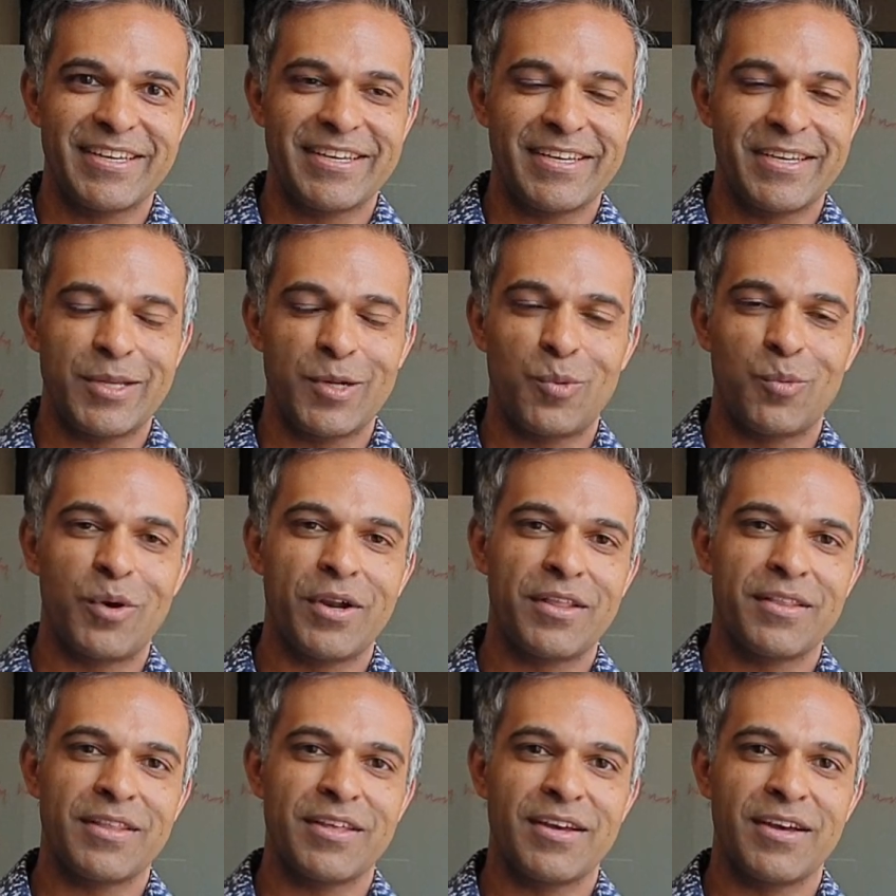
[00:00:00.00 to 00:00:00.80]
One
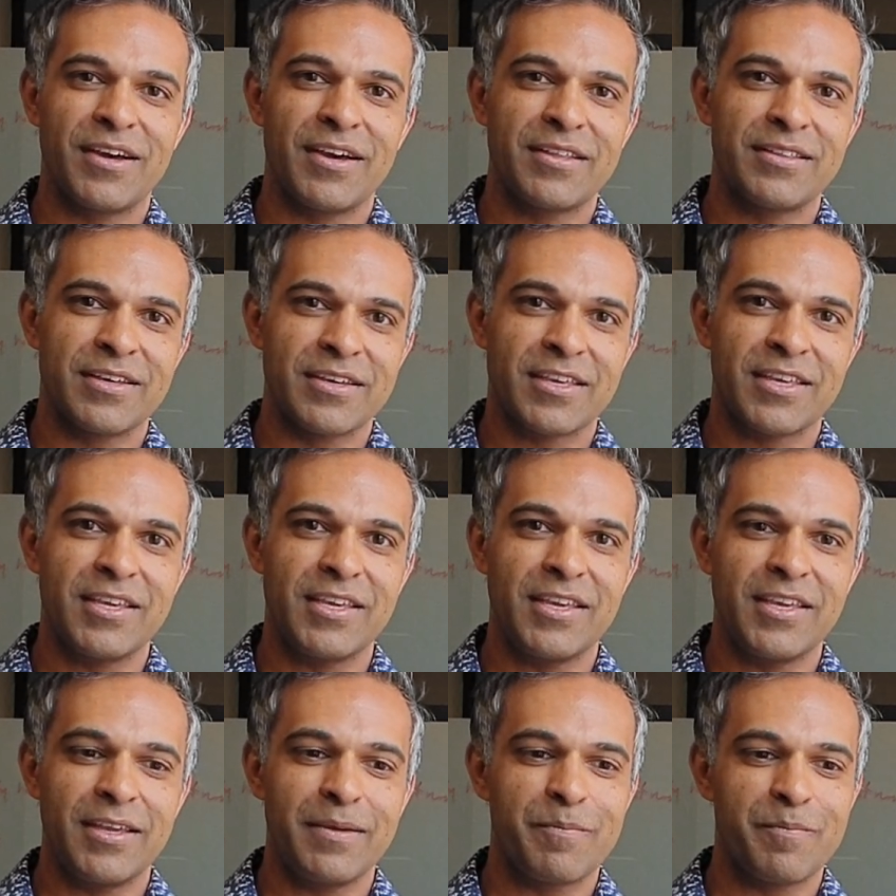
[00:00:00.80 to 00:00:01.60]
of the
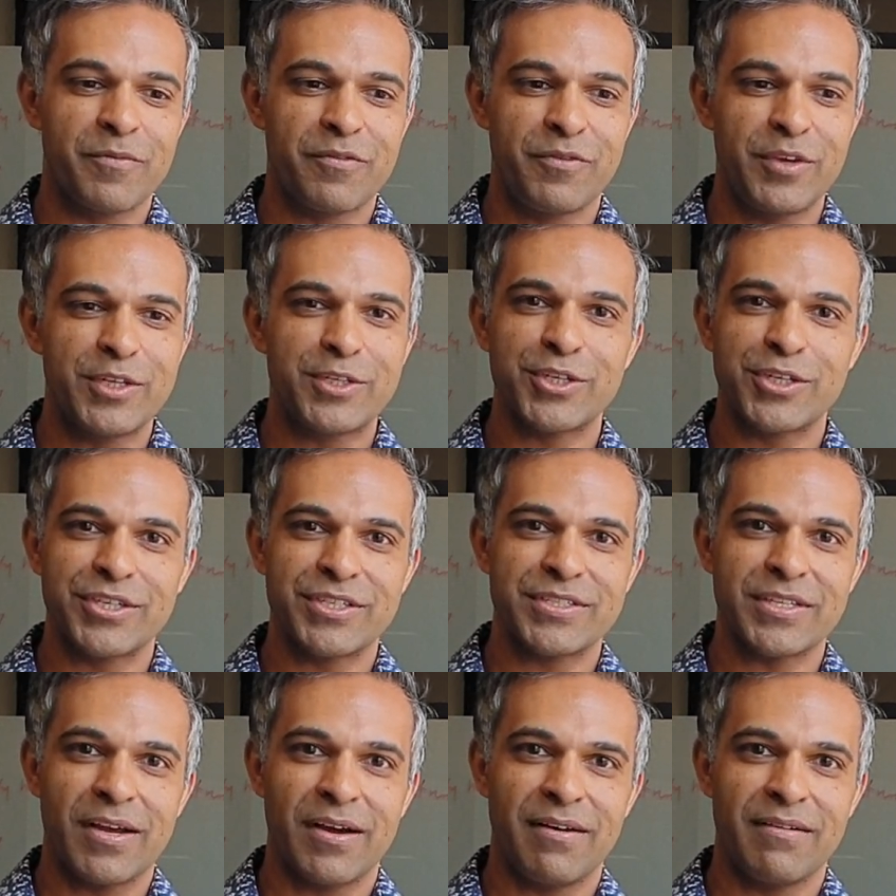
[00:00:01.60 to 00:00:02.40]
key
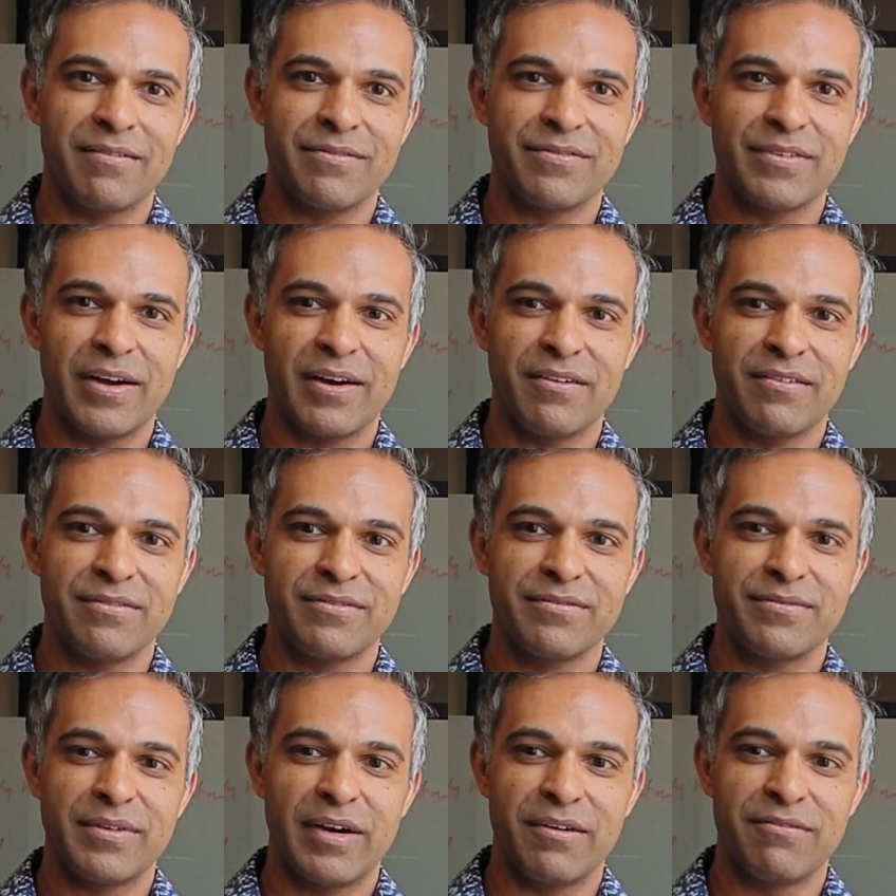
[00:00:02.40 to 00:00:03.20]
features
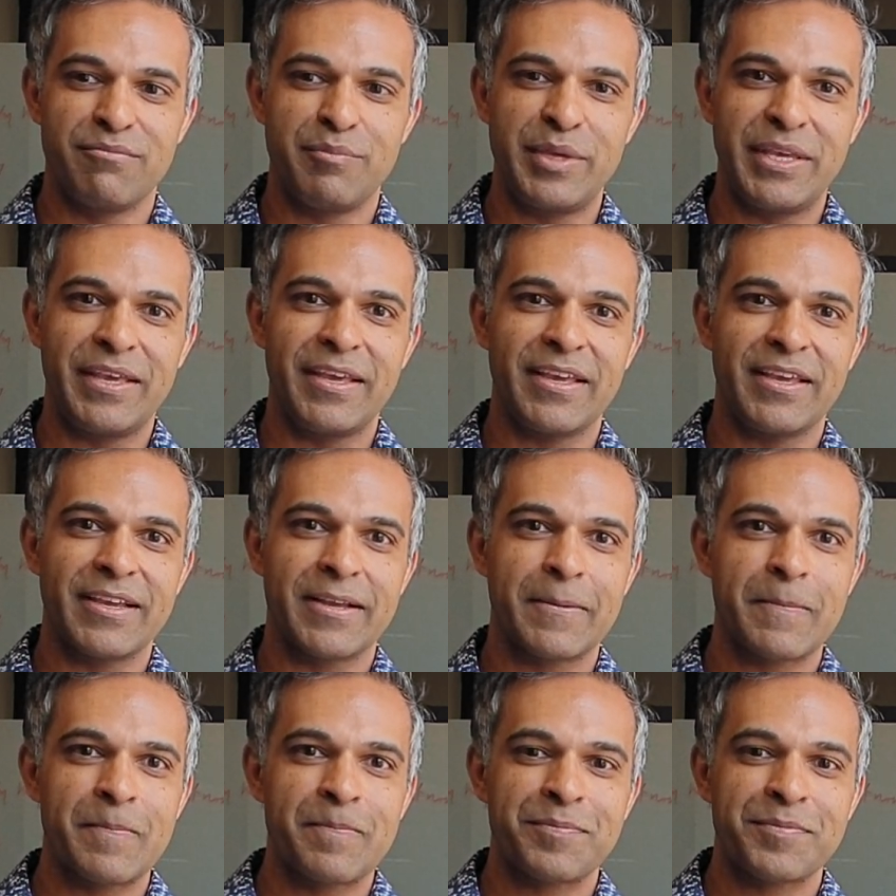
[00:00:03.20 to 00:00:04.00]
of being
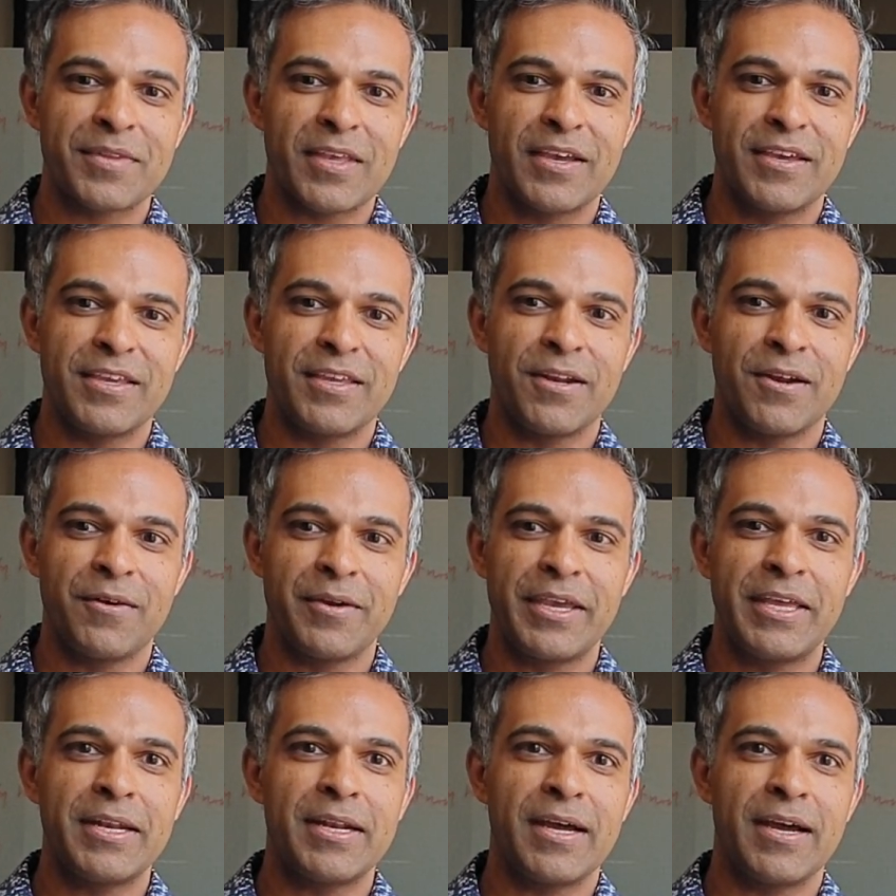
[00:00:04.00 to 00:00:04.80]

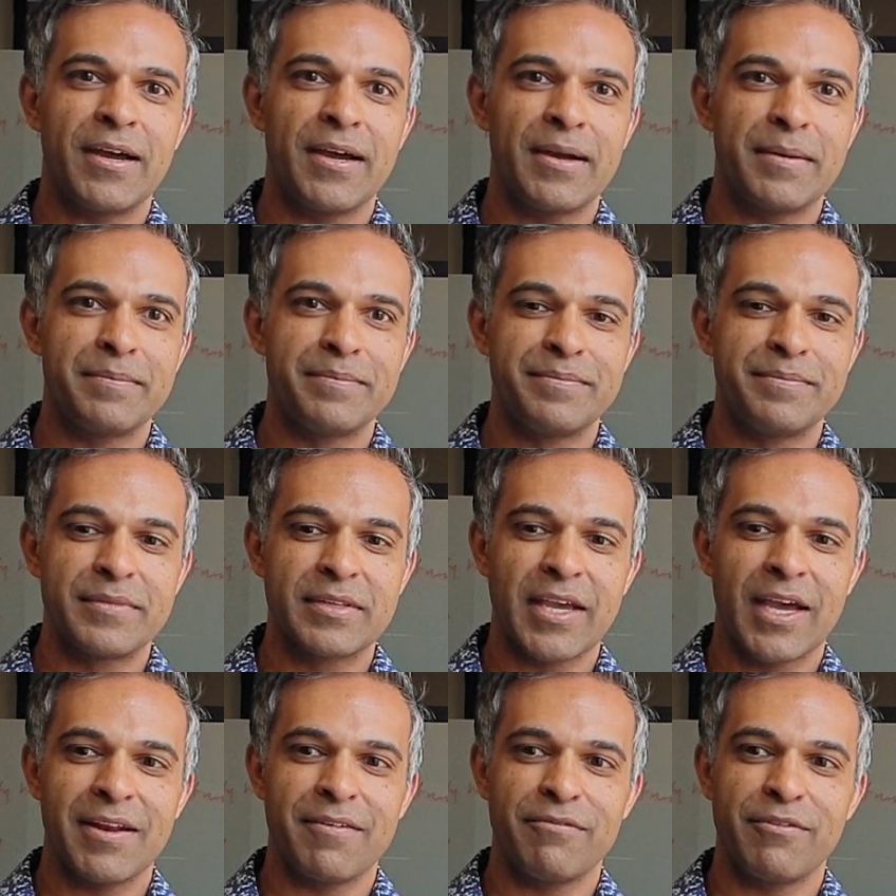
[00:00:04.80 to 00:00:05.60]
in a
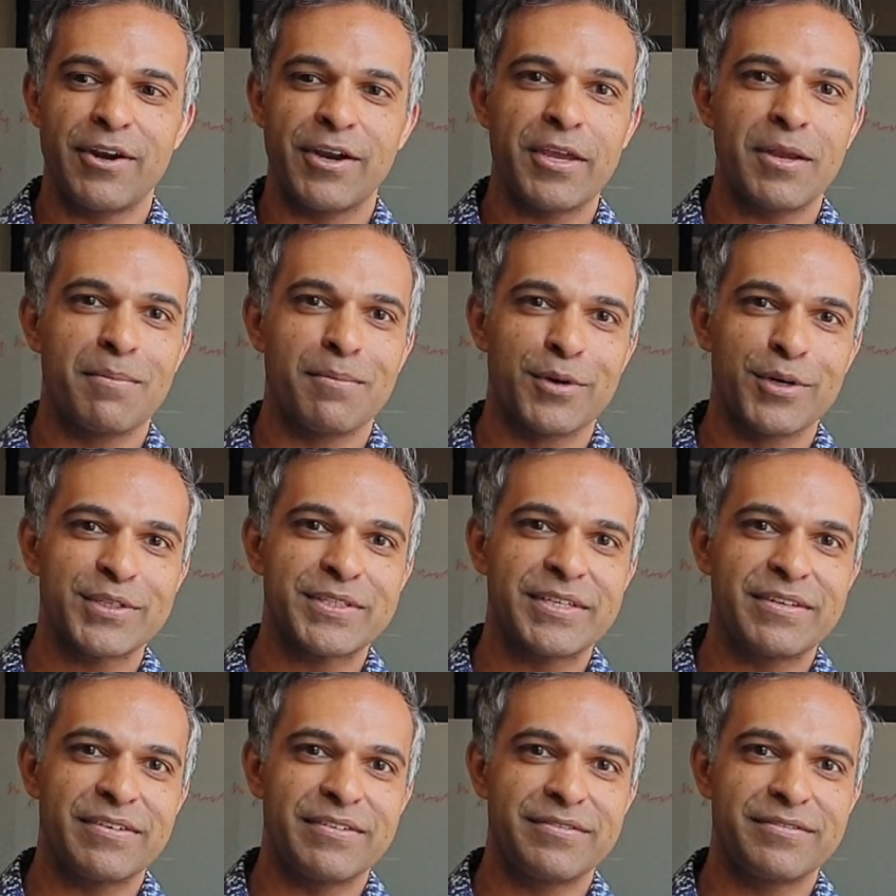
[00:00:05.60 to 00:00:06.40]
kind of very
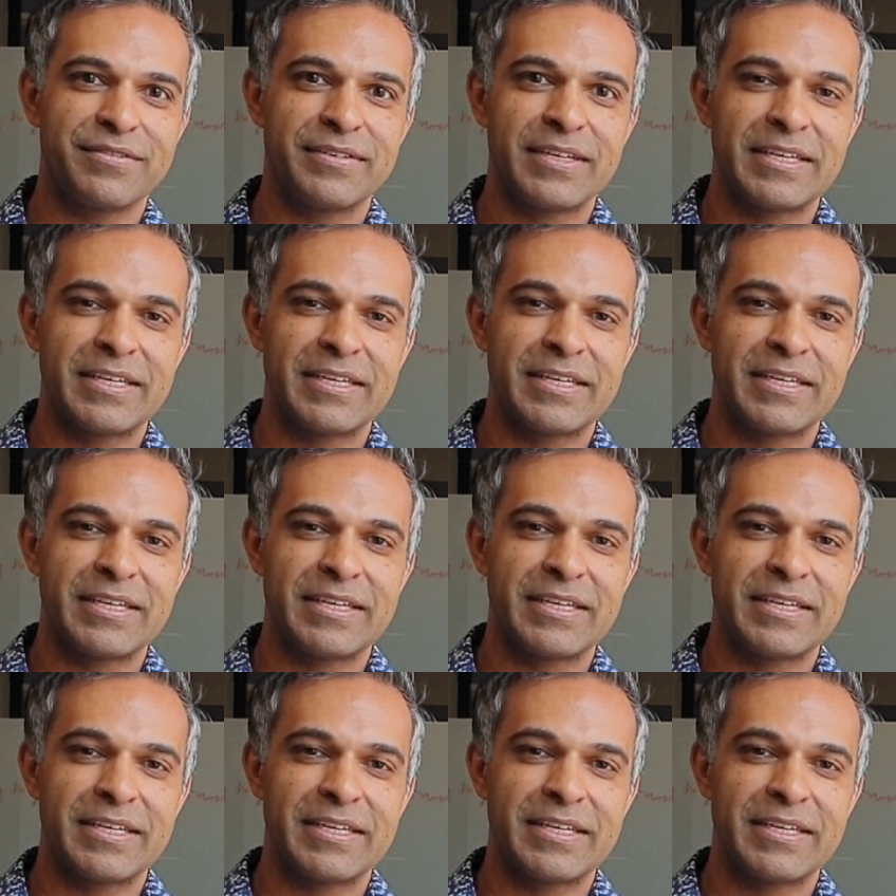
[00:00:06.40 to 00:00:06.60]
immersive